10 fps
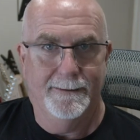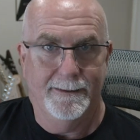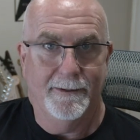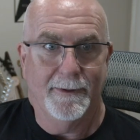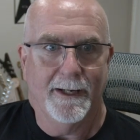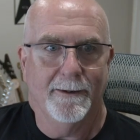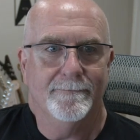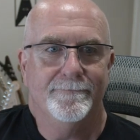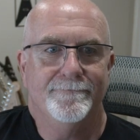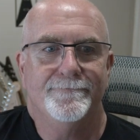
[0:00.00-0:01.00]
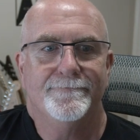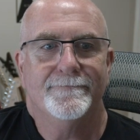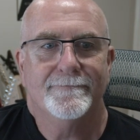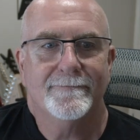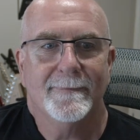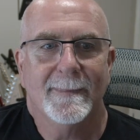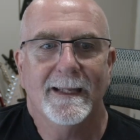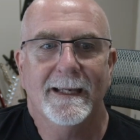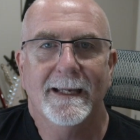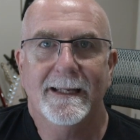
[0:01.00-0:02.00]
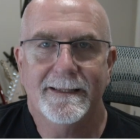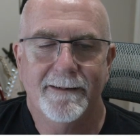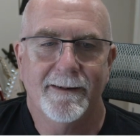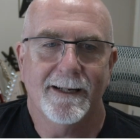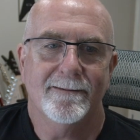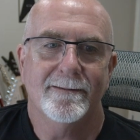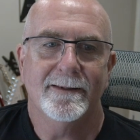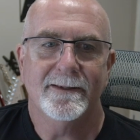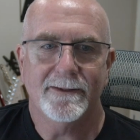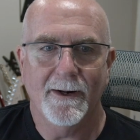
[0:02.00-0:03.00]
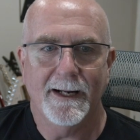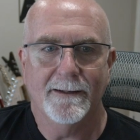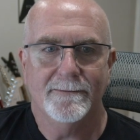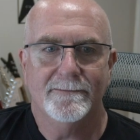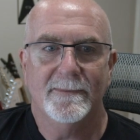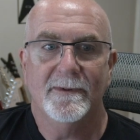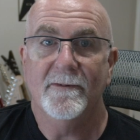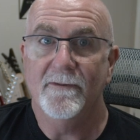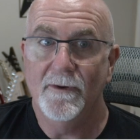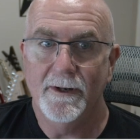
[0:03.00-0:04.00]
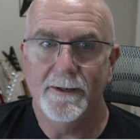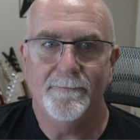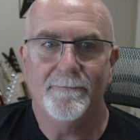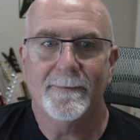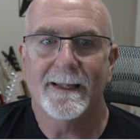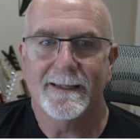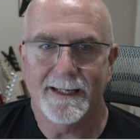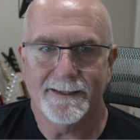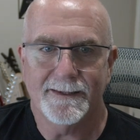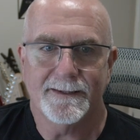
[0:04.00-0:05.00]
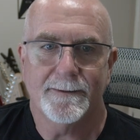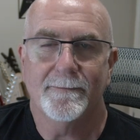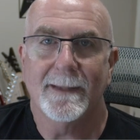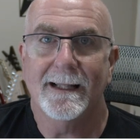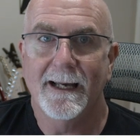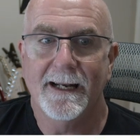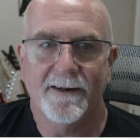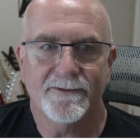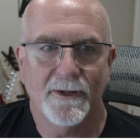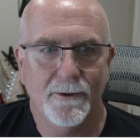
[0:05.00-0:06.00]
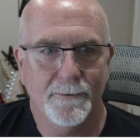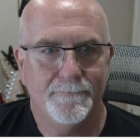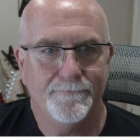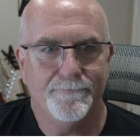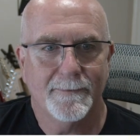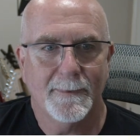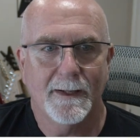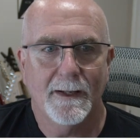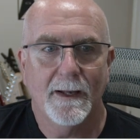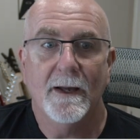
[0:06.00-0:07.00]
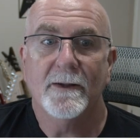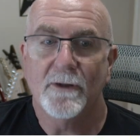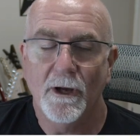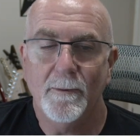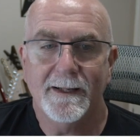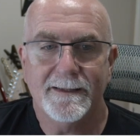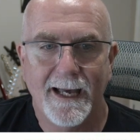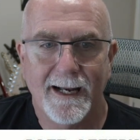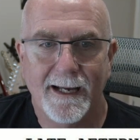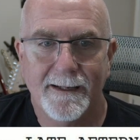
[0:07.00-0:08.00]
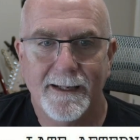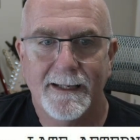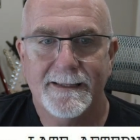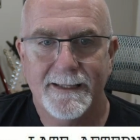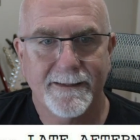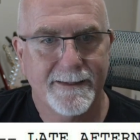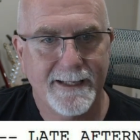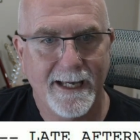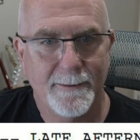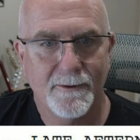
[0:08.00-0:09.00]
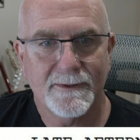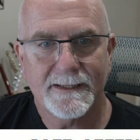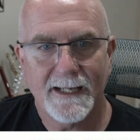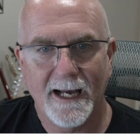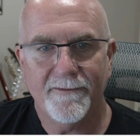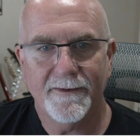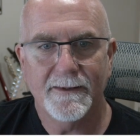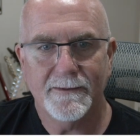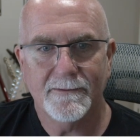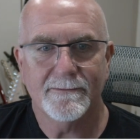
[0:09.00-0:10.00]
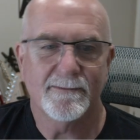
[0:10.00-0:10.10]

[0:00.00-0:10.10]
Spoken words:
Here we go. Interior, diner, Vernon, Texas, late afternoon. Toby and Tanner sit at the table, scarfing